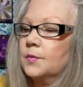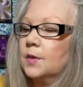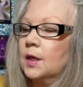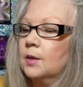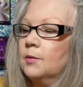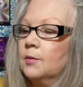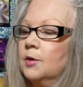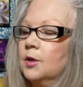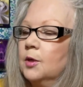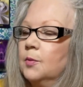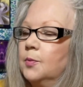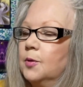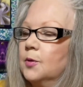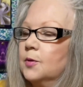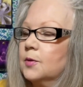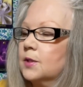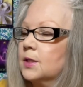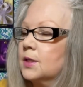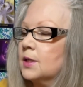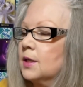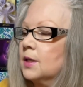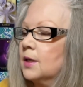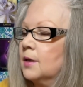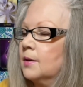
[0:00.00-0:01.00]
going to pull
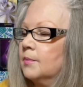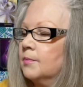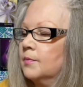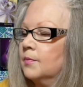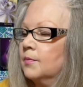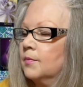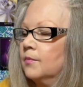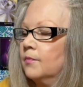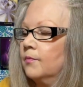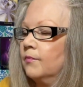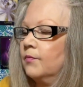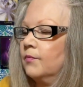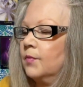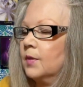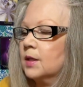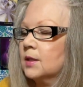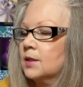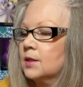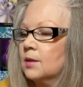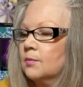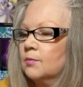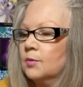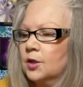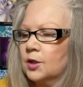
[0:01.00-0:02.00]
some
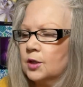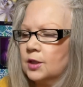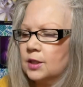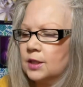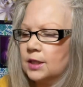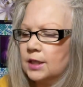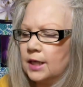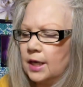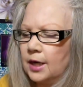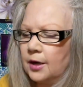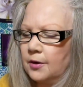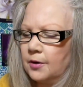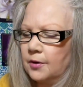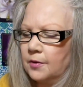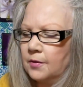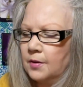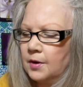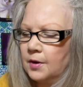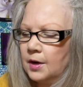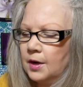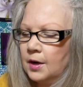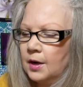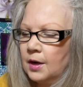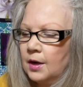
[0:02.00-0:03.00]
good tarot.
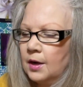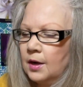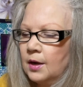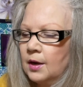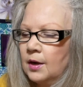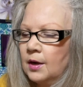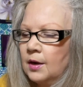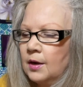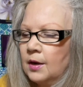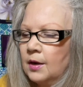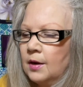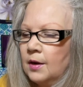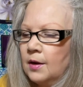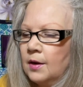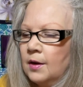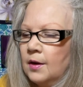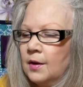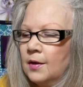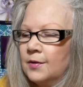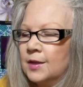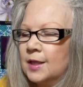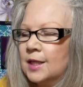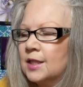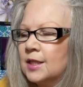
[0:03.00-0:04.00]

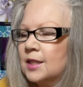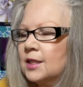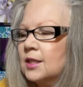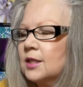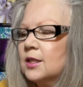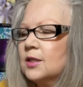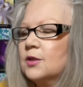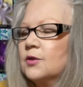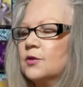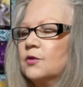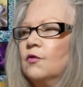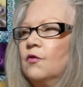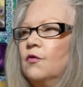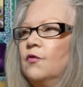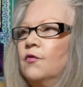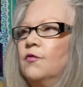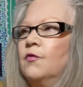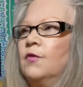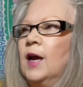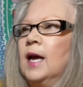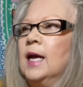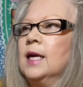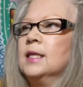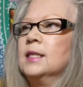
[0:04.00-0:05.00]
This is
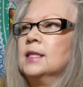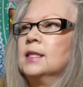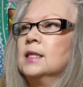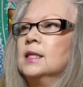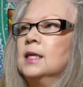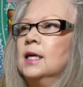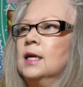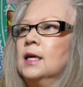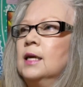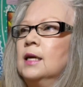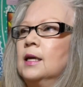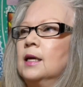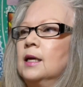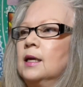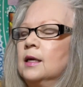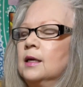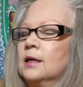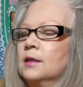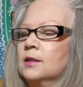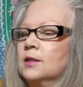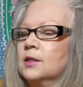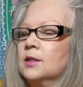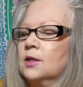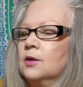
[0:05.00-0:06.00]

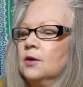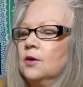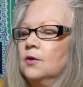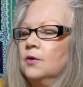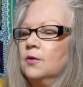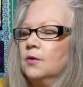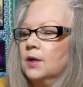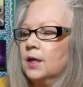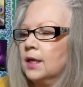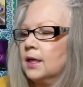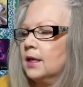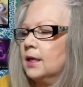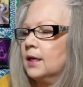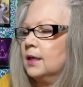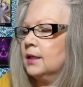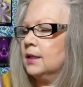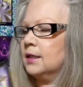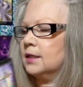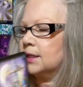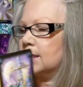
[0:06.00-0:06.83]
fascinating. So in the